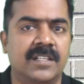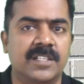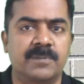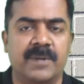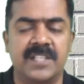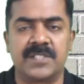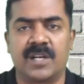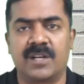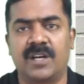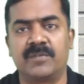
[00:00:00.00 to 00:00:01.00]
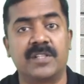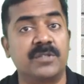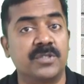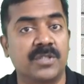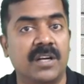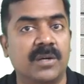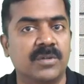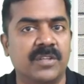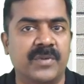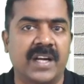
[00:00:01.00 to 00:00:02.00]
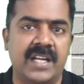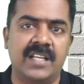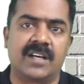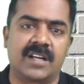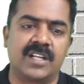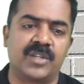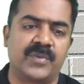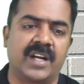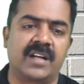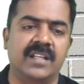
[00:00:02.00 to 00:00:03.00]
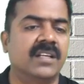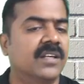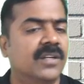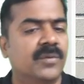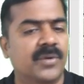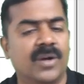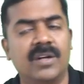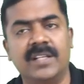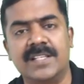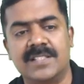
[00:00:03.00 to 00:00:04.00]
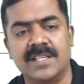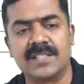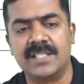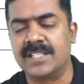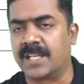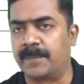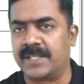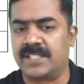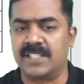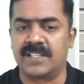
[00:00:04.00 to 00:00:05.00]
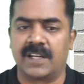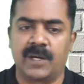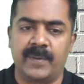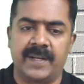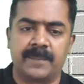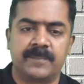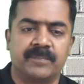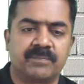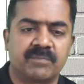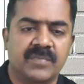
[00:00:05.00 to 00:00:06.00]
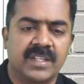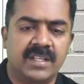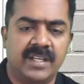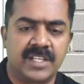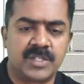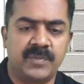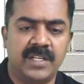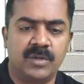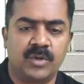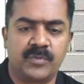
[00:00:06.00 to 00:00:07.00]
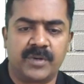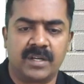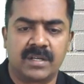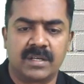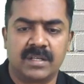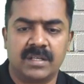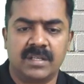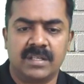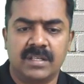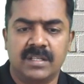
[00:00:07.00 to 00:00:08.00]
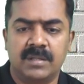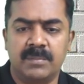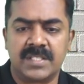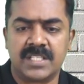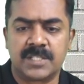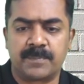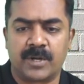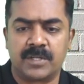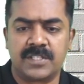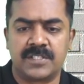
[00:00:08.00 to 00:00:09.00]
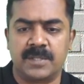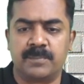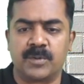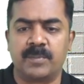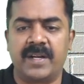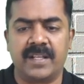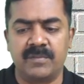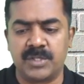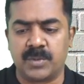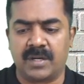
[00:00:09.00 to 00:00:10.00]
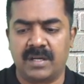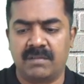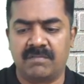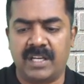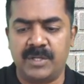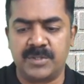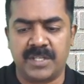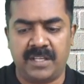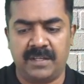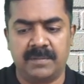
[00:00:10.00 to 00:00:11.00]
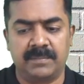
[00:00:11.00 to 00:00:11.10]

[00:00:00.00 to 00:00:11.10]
this price or not, whether to shut down the factory or run the factory. For all these things, these capacities are required. Next, we'll go for business process improvement and which one? Value chain.